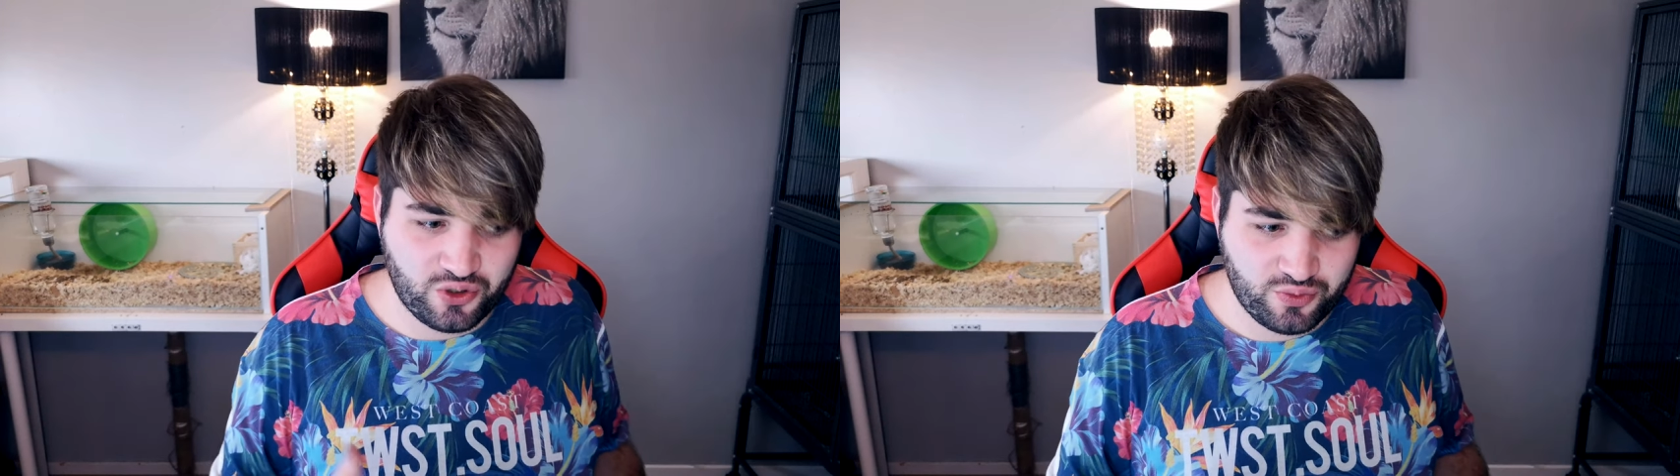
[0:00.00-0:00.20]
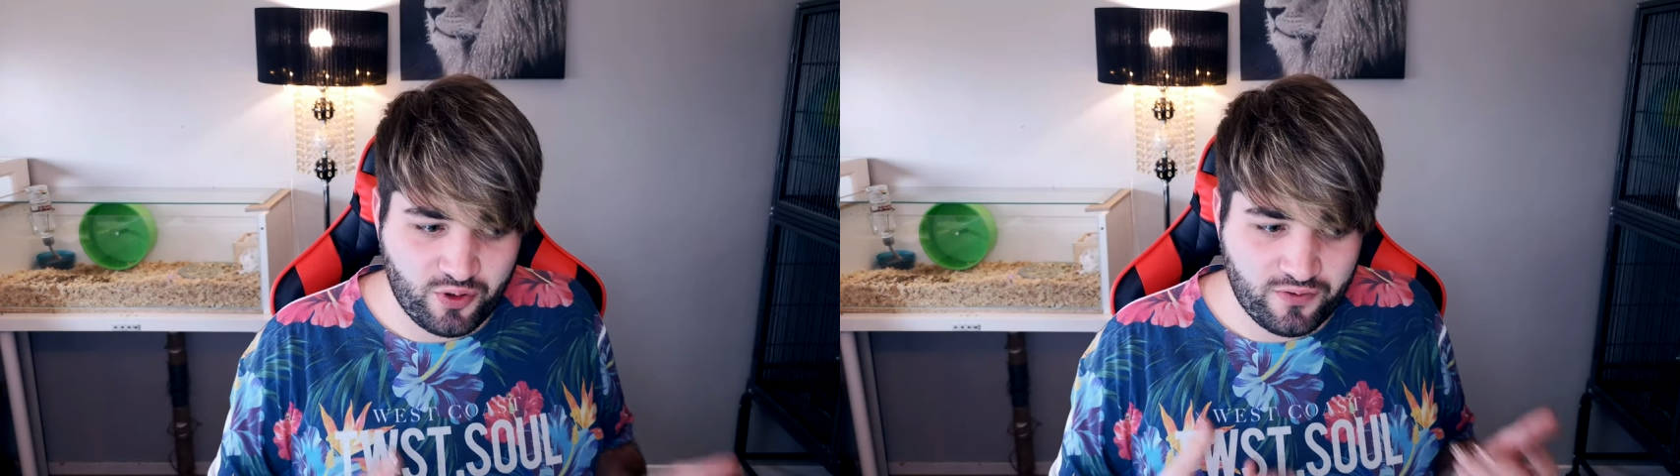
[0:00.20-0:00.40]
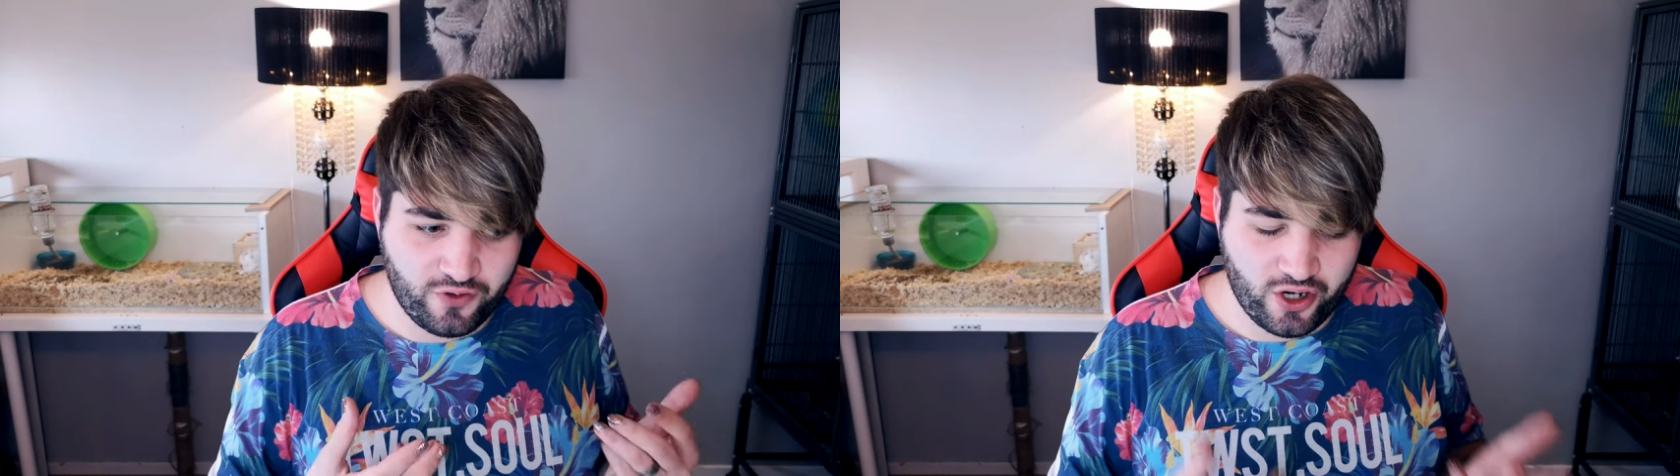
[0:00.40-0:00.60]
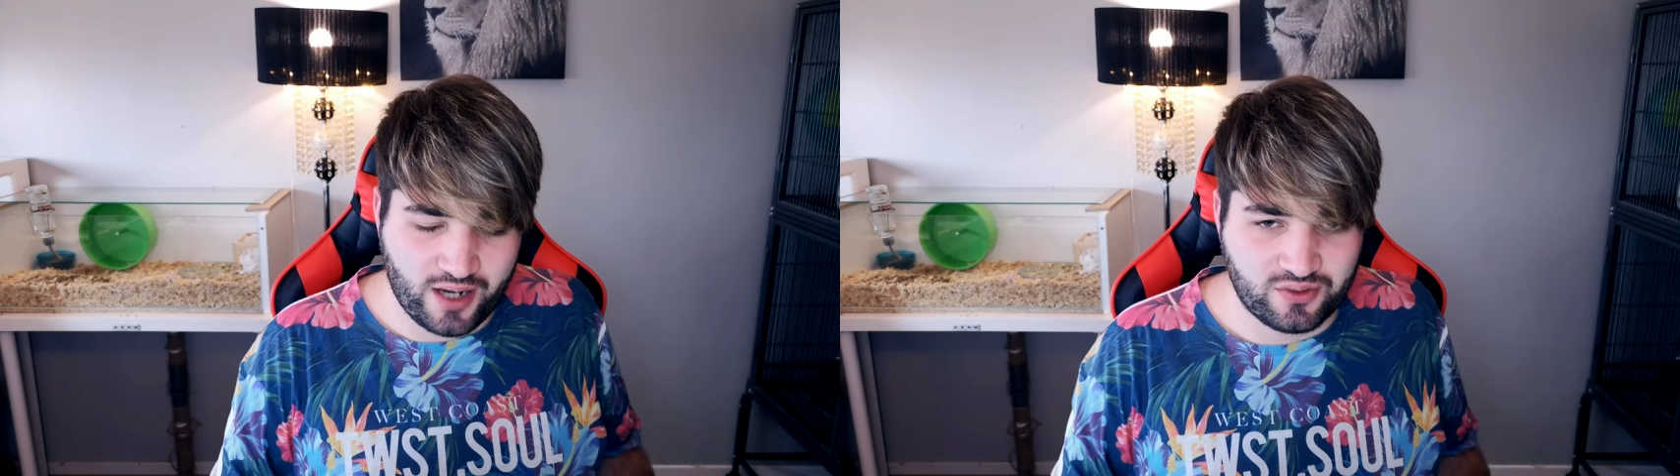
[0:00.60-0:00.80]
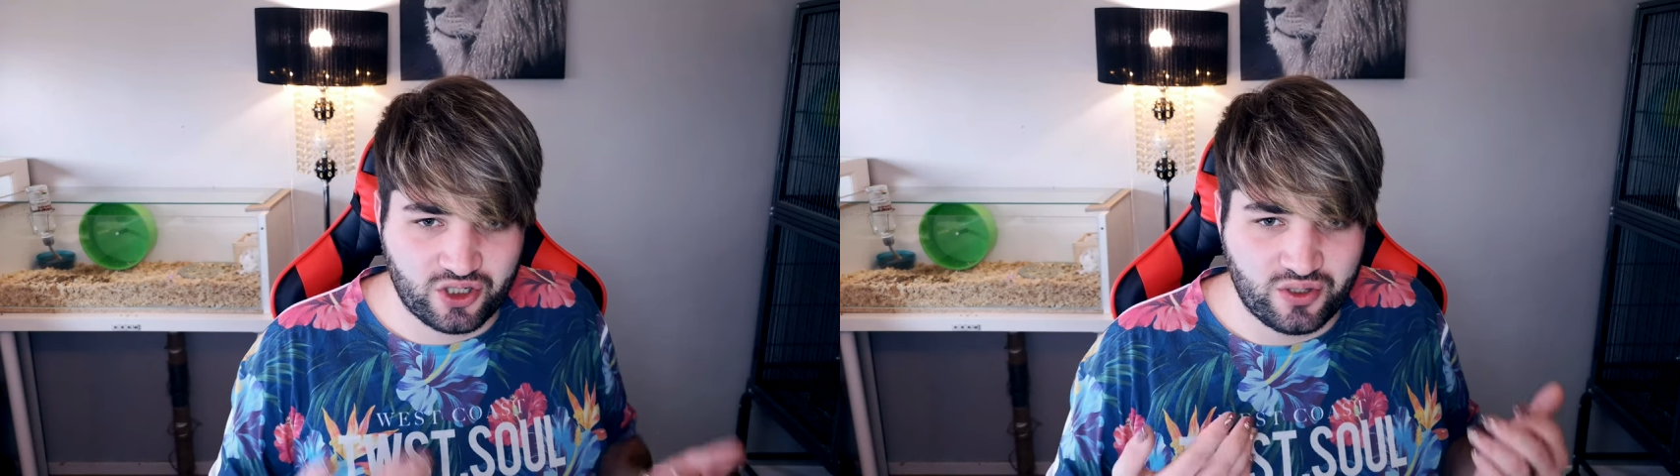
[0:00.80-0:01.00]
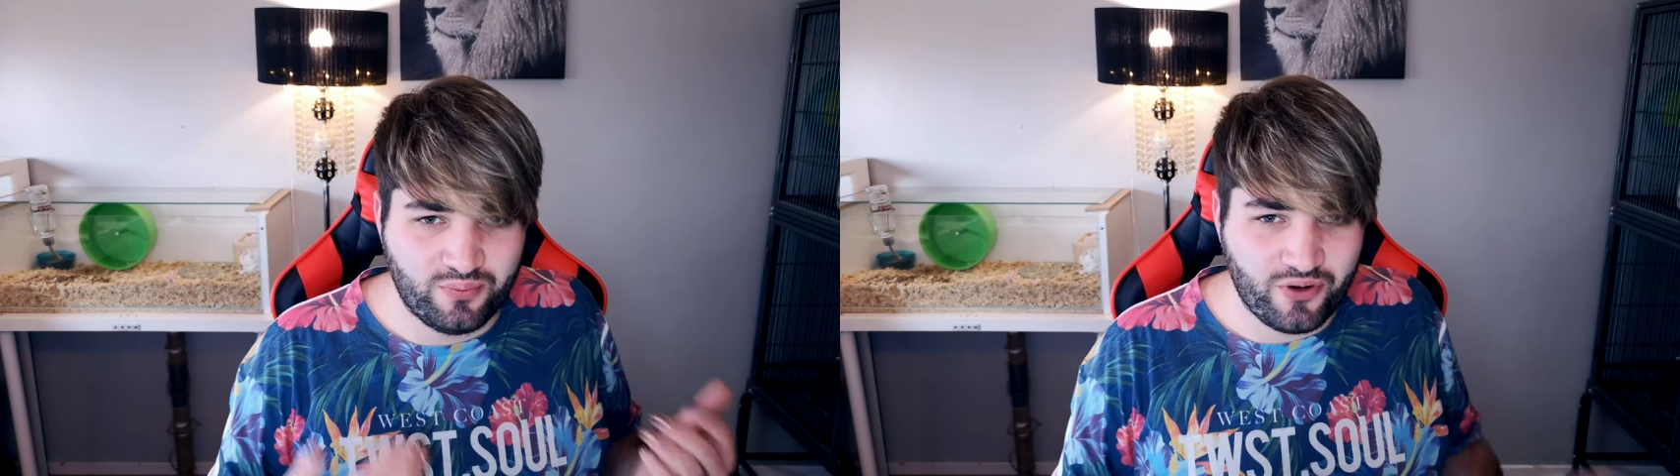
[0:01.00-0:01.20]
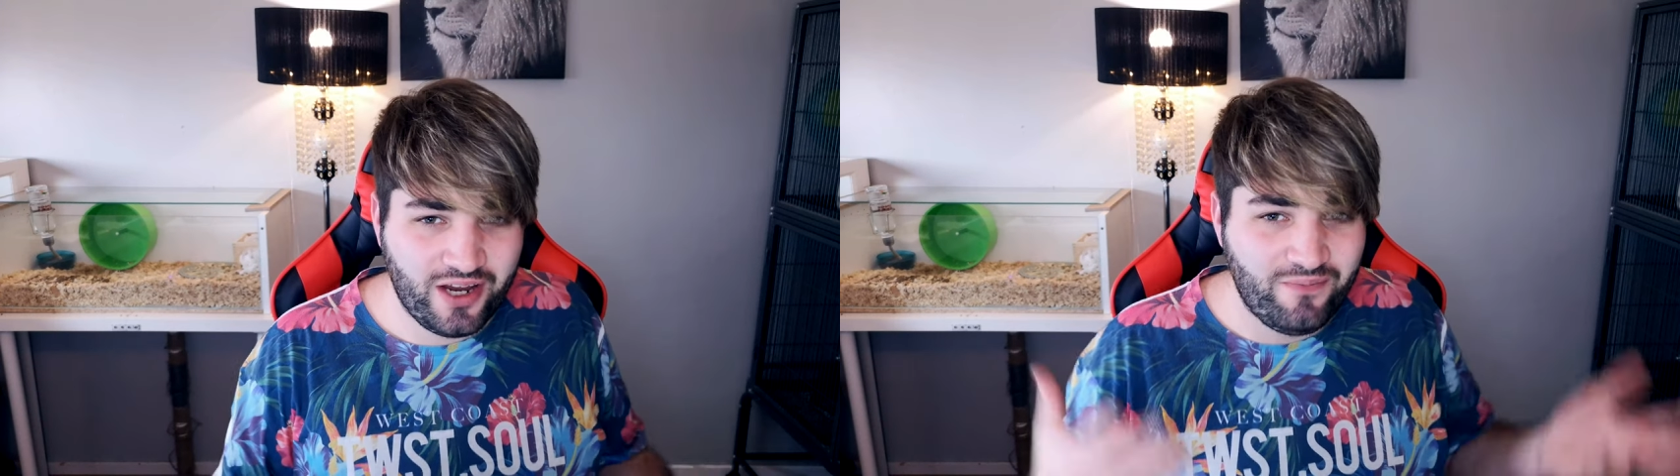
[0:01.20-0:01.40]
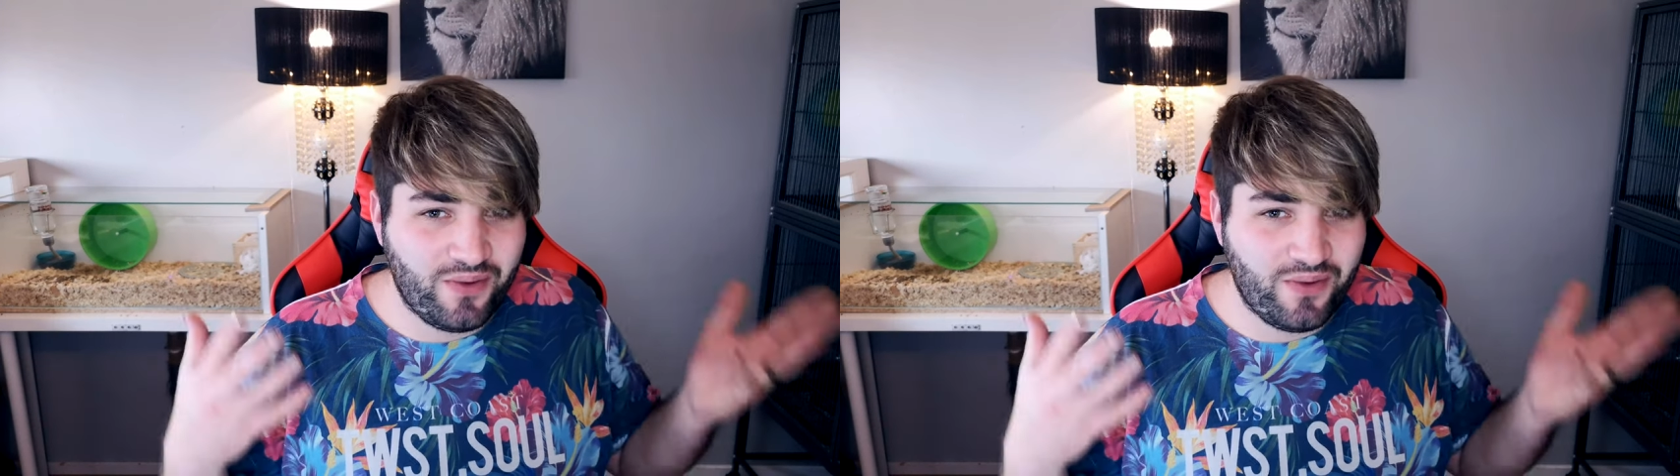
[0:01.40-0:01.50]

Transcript: small for your hamster to breathe,